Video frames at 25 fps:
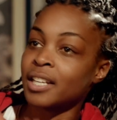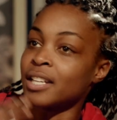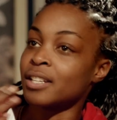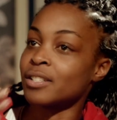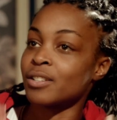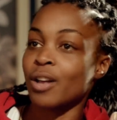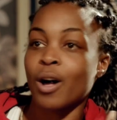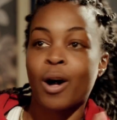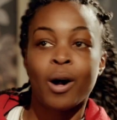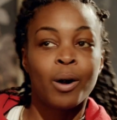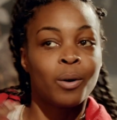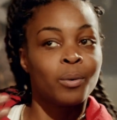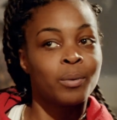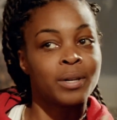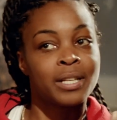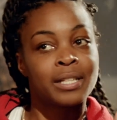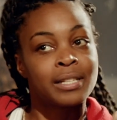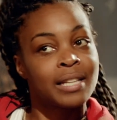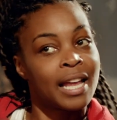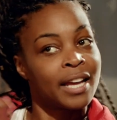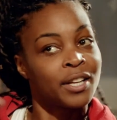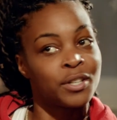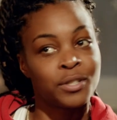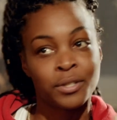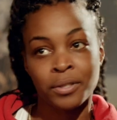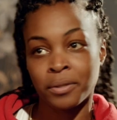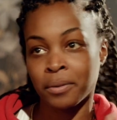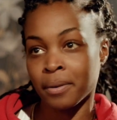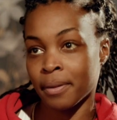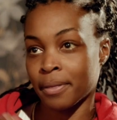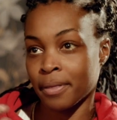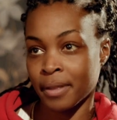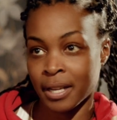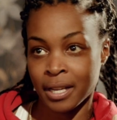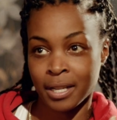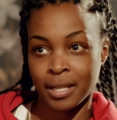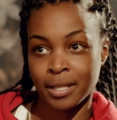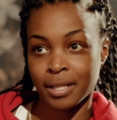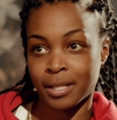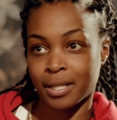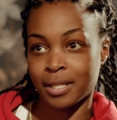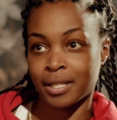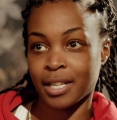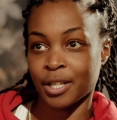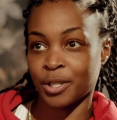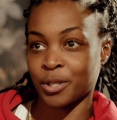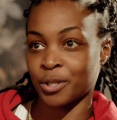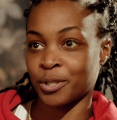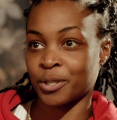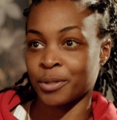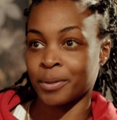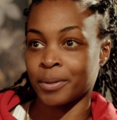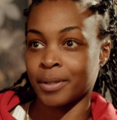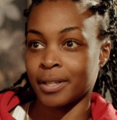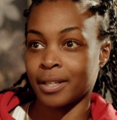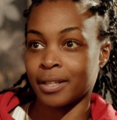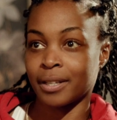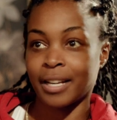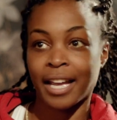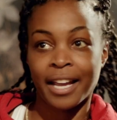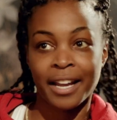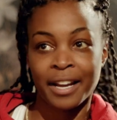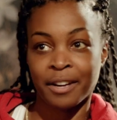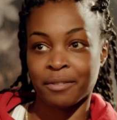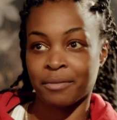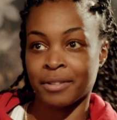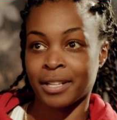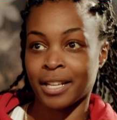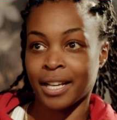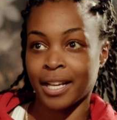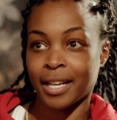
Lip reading: It's always like new things that you're doing like every